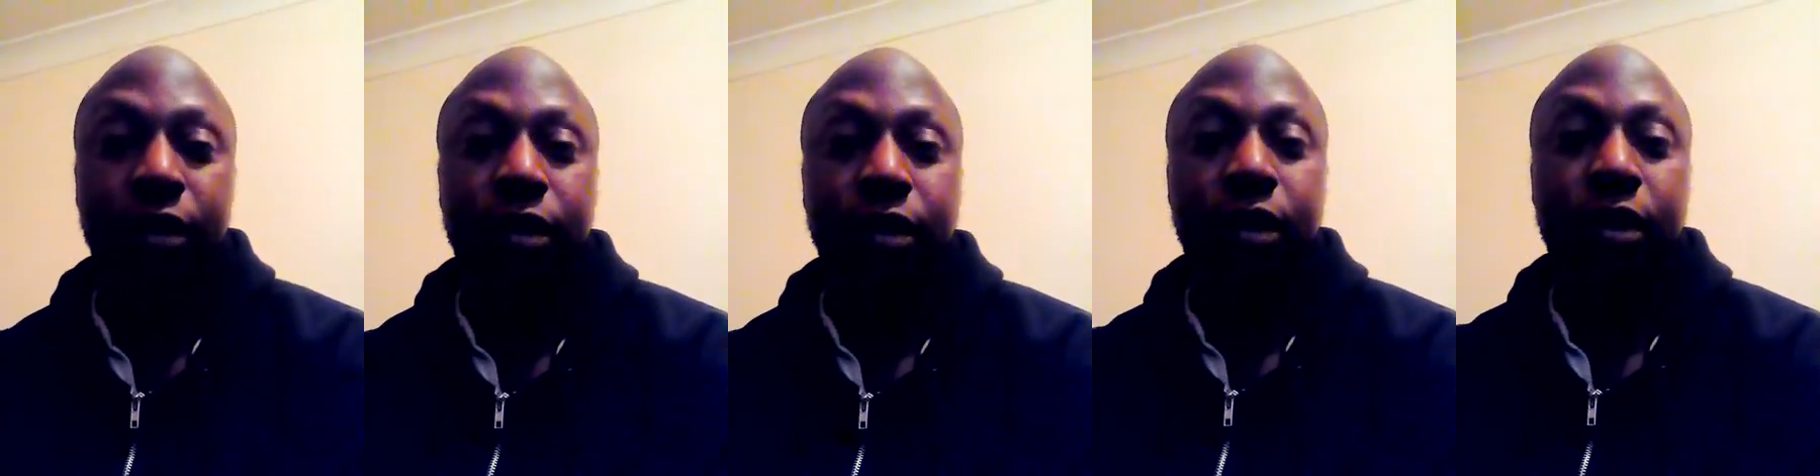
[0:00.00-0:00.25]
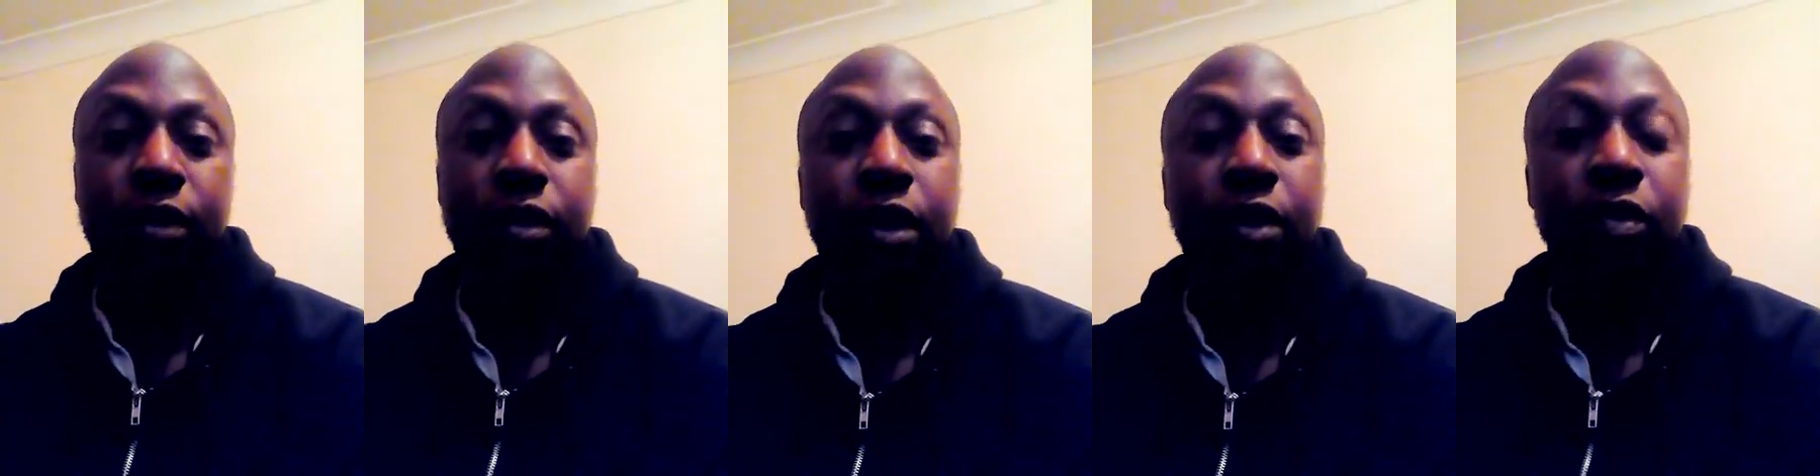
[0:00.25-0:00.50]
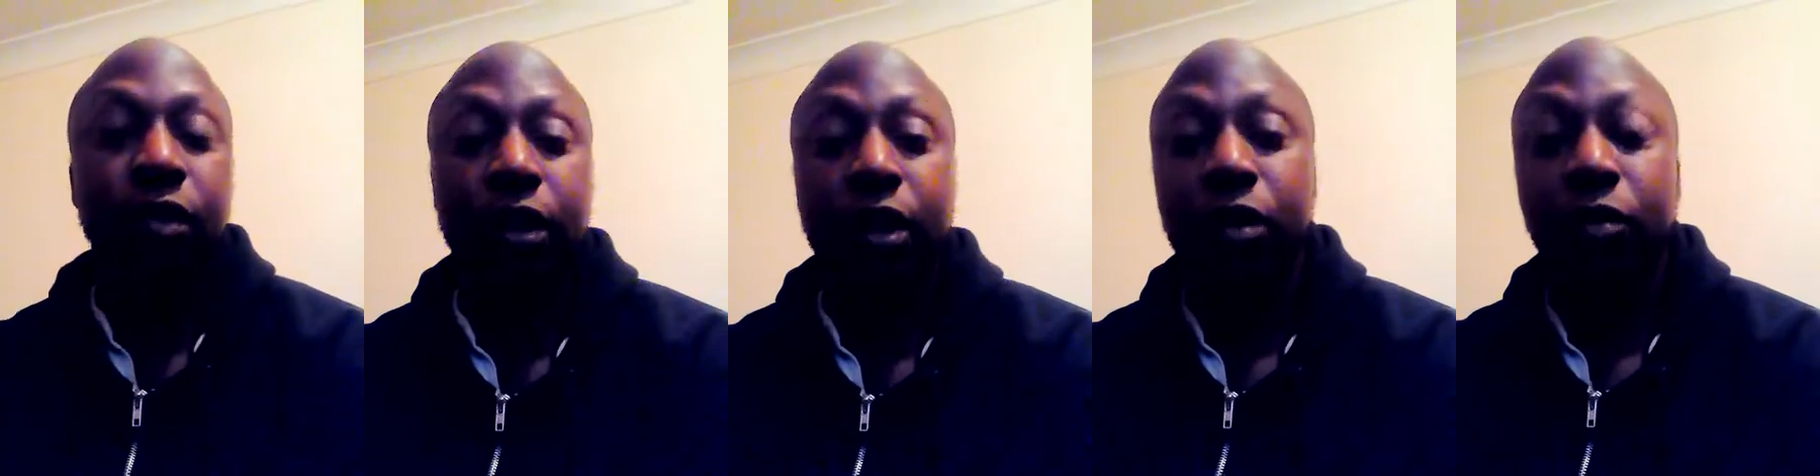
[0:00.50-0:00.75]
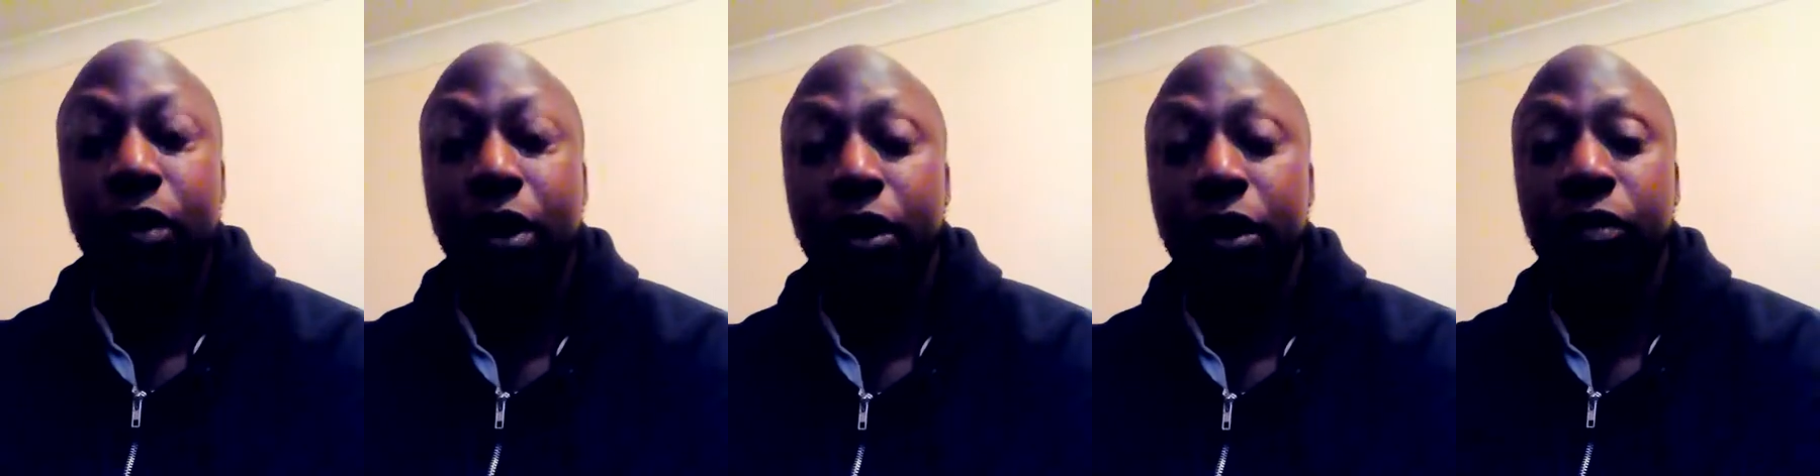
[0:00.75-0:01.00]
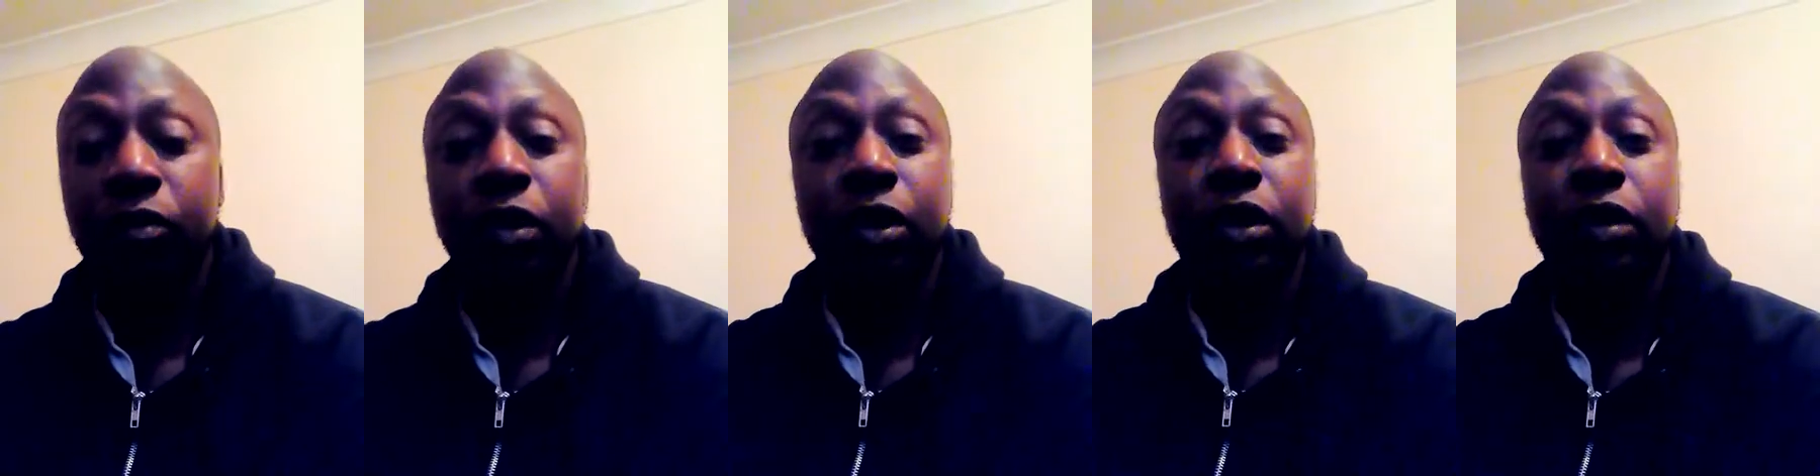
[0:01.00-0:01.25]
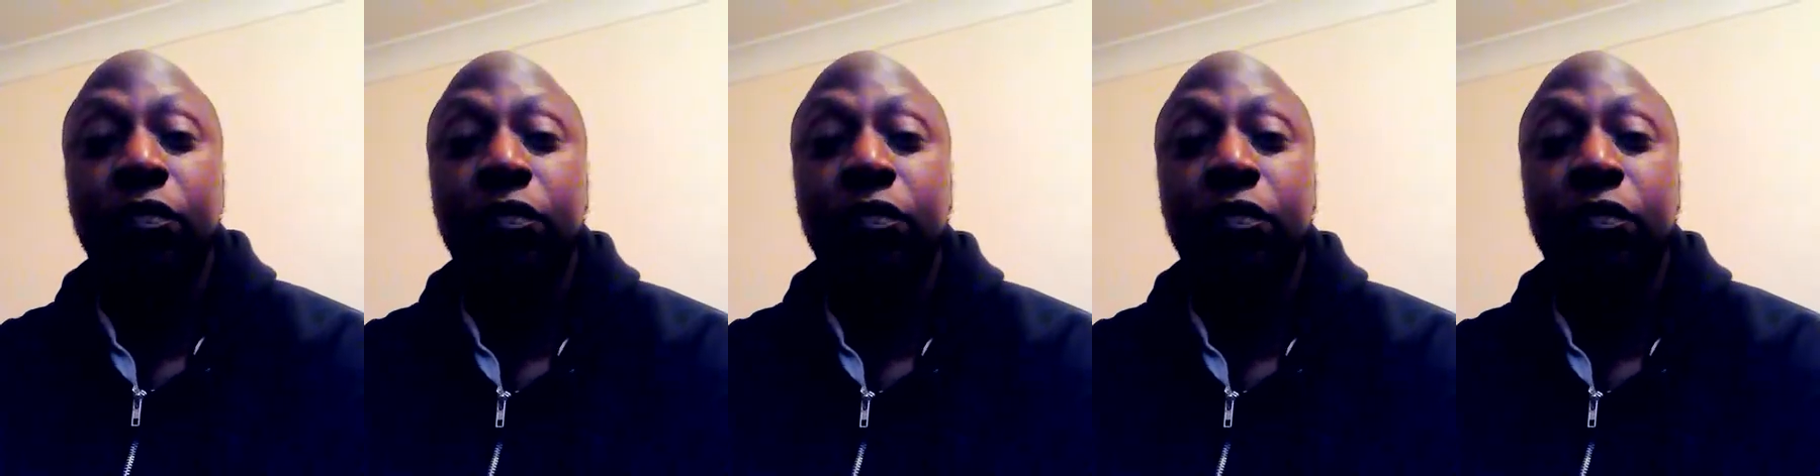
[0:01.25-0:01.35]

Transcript: Yeah, I don't care what the